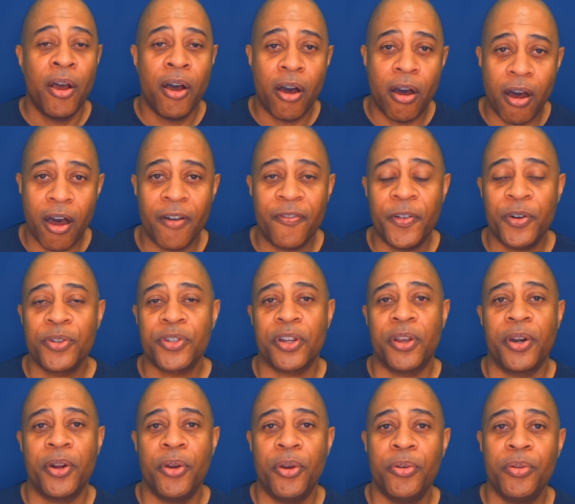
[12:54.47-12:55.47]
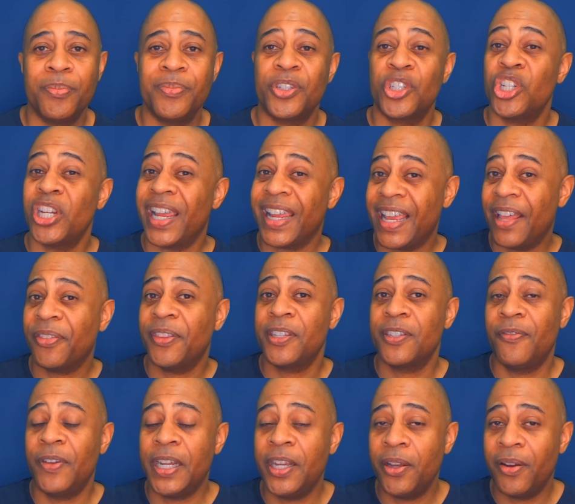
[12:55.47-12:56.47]
offers on homes, check out this
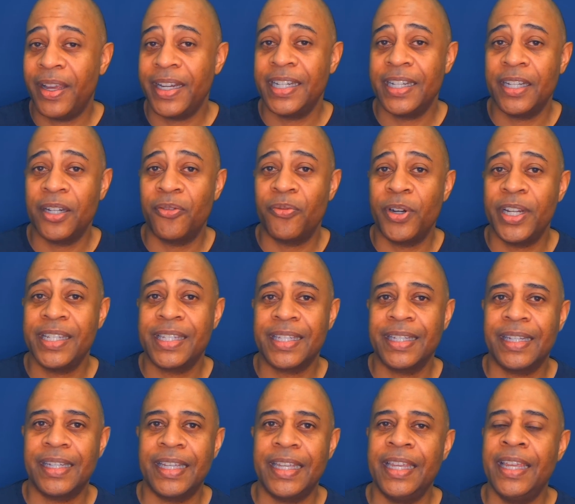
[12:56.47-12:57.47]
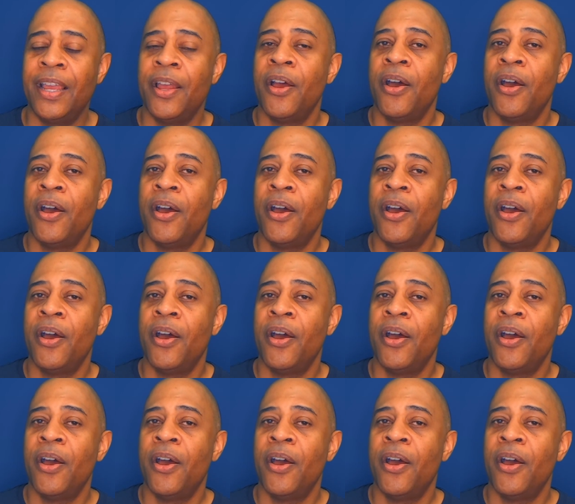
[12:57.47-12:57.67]
video I did recently